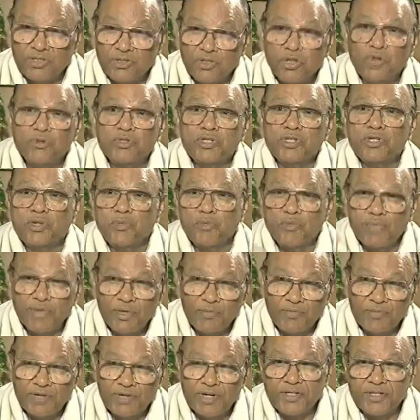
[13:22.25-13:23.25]
Now the number
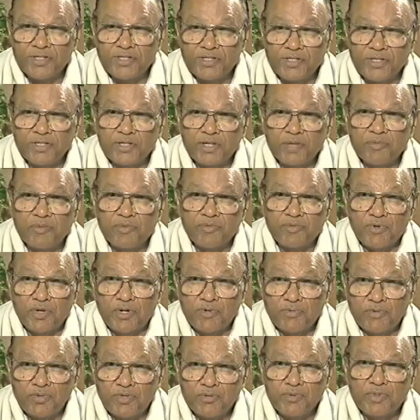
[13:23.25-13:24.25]
of countries are coming
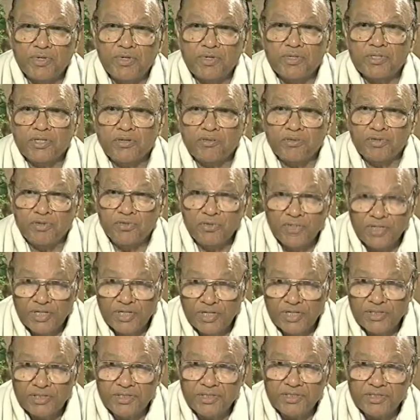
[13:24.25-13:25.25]
forward because after
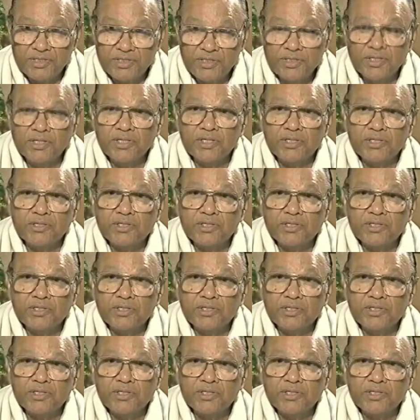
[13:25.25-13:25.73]
looking at these things,